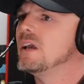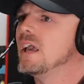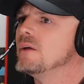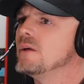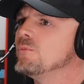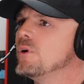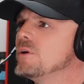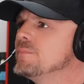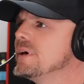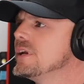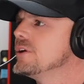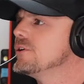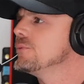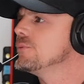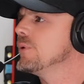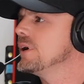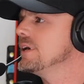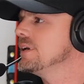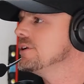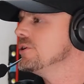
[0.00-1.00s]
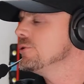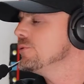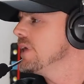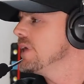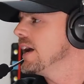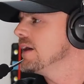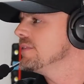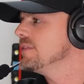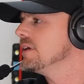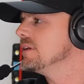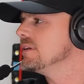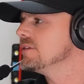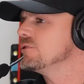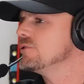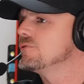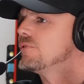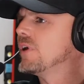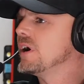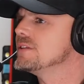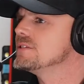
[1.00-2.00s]
And what better way to do that than
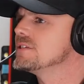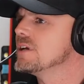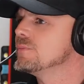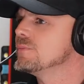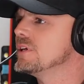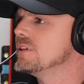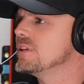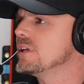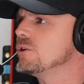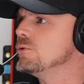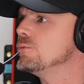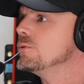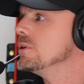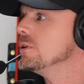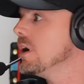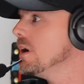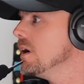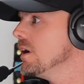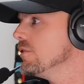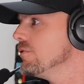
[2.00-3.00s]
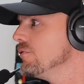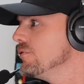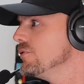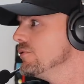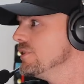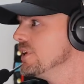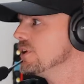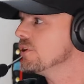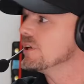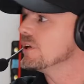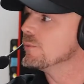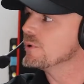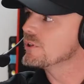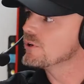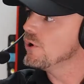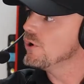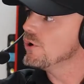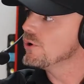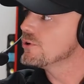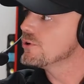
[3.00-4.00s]
to find something that you love dealing
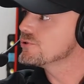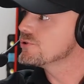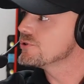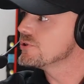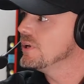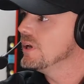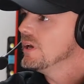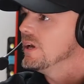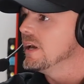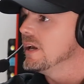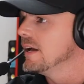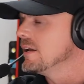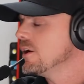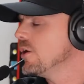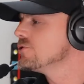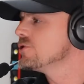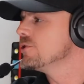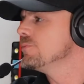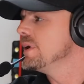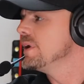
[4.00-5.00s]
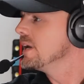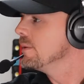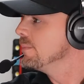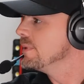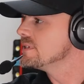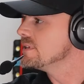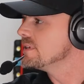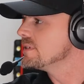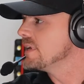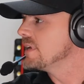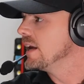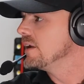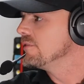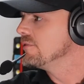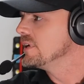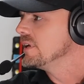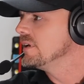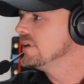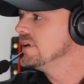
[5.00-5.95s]
with cars and also make a business out of it.